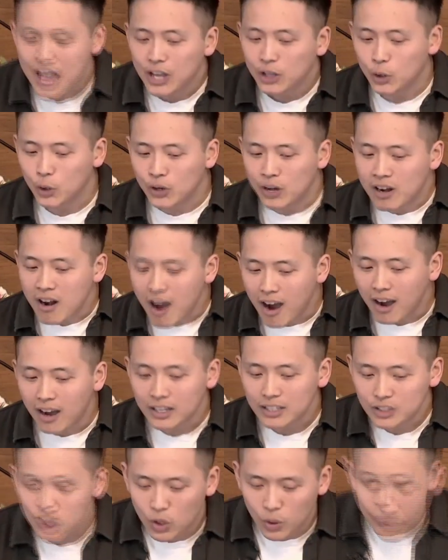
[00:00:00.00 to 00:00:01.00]
You're
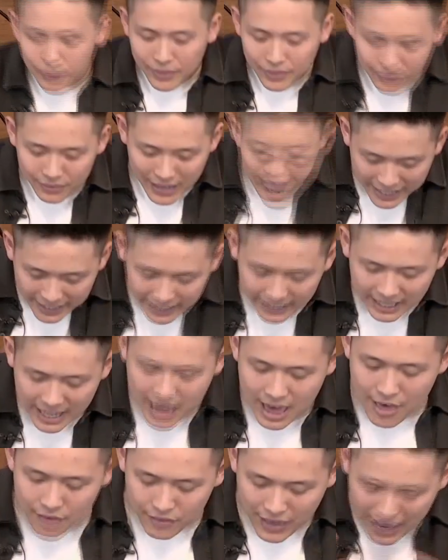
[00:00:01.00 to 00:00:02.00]
not so
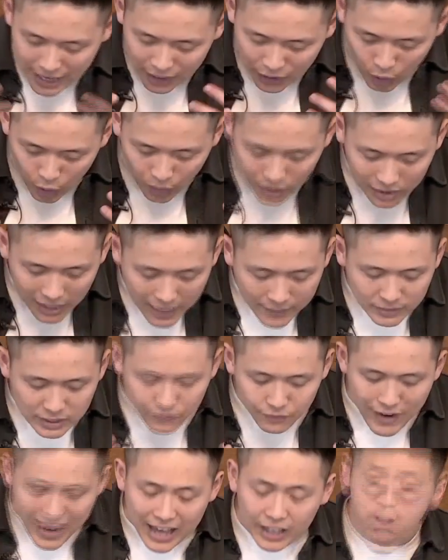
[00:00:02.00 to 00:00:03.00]
pathetic that your life's
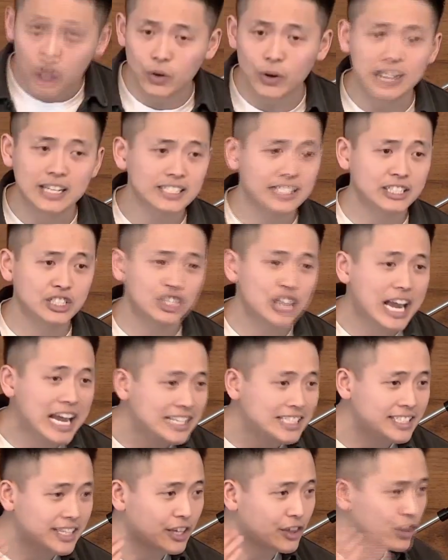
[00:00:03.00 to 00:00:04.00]
value is in
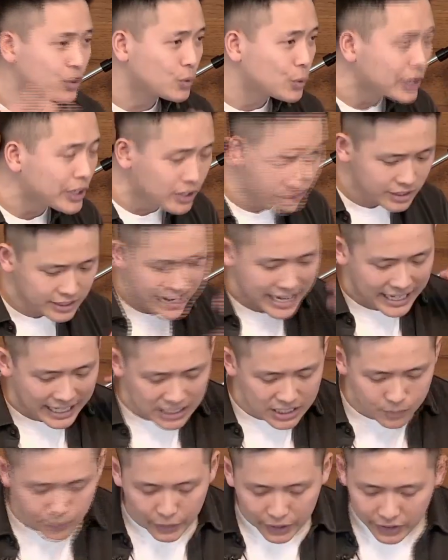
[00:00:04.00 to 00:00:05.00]
chasing thrills and
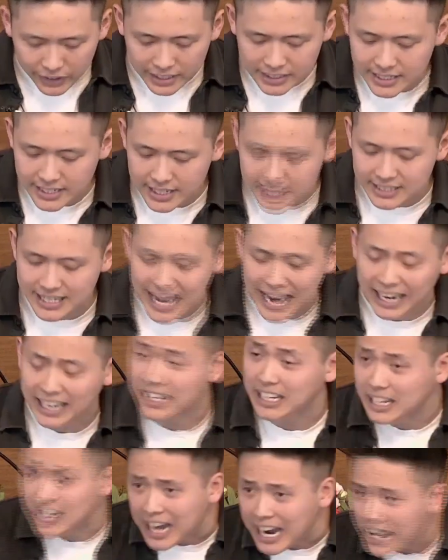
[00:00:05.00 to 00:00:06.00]
experiences that
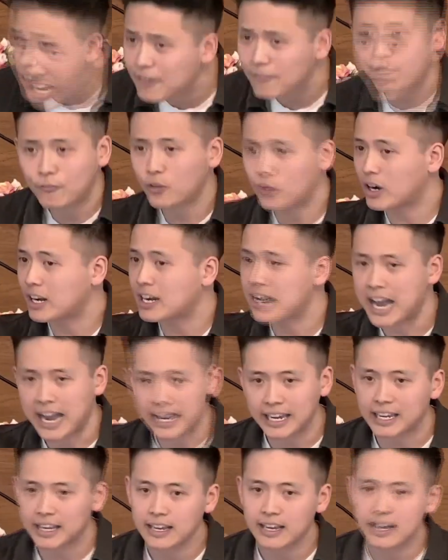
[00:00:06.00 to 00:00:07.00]
ignite for a
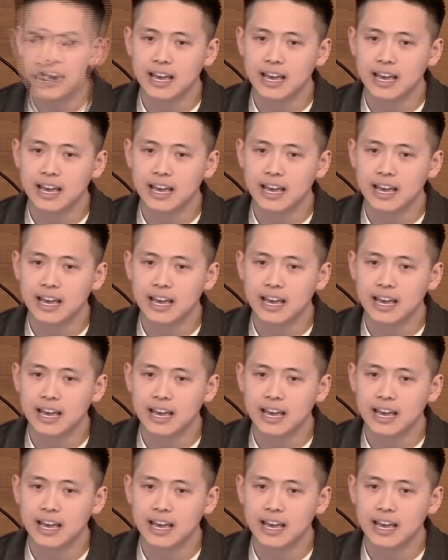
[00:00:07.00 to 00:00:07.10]
night